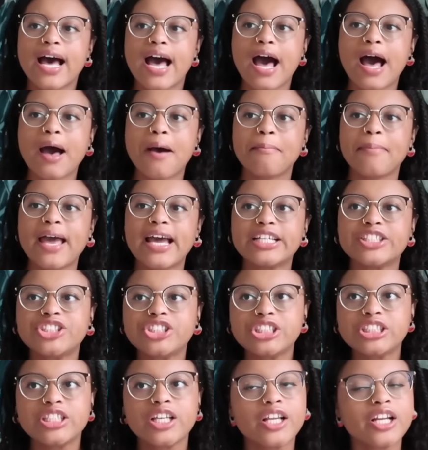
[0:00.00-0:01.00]
um, as
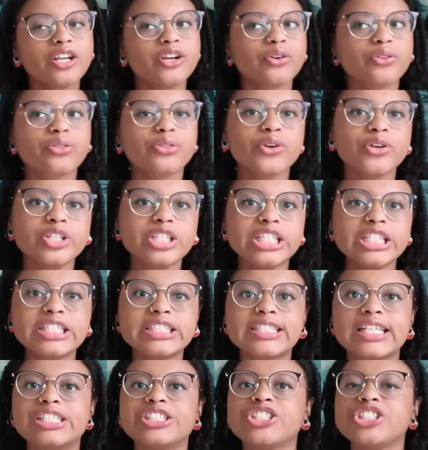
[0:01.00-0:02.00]
she's hitting her
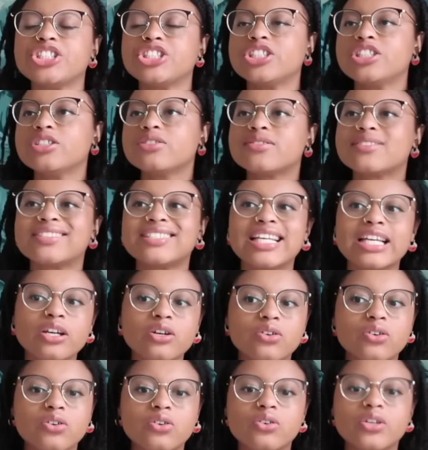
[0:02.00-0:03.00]
30s and she's still
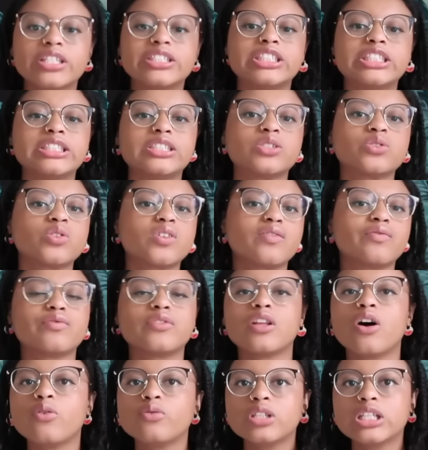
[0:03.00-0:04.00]
single and she's sort of
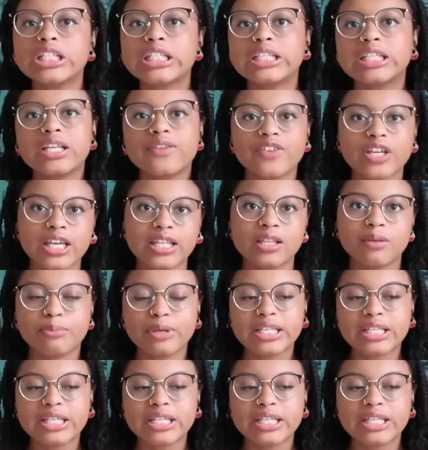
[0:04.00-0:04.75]
lonely living in the